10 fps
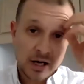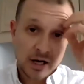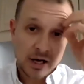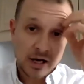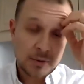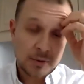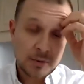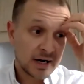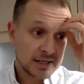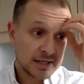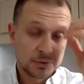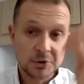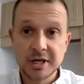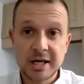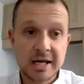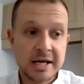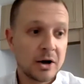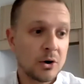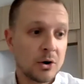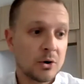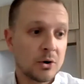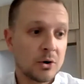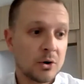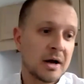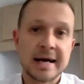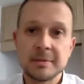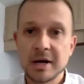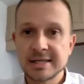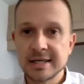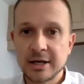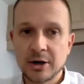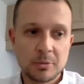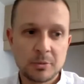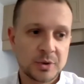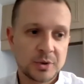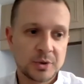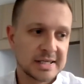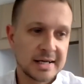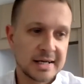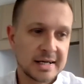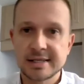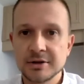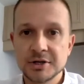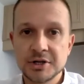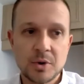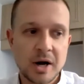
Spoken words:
Now, climate finance was one of the key goals animating COP26,